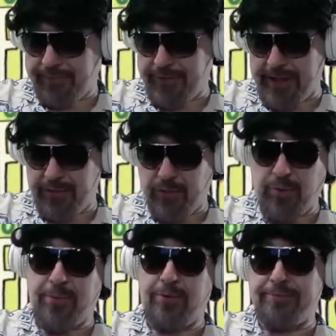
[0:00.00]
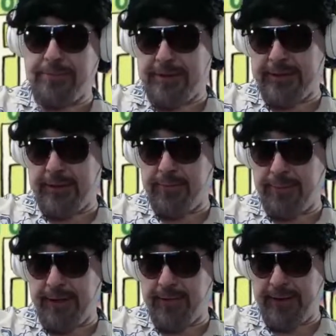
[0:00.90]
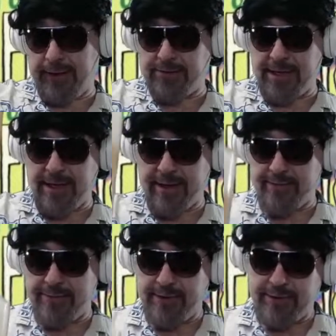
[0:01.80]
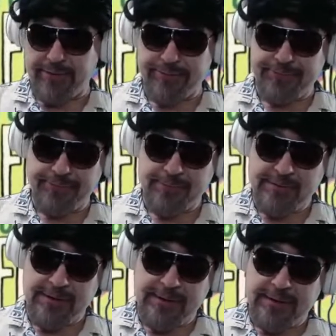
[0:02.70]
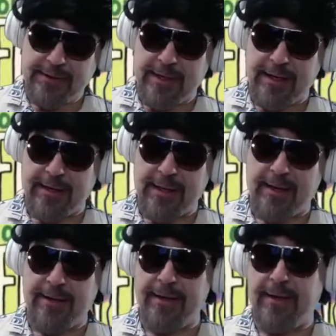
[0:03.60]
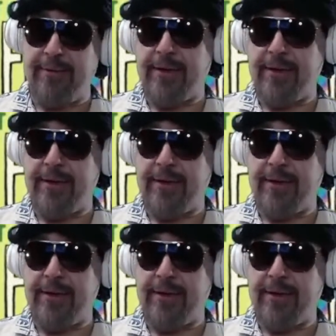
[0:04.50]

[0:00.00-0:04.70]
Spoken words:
that normal Indian Pale Ales have, kind of cloudy and everything.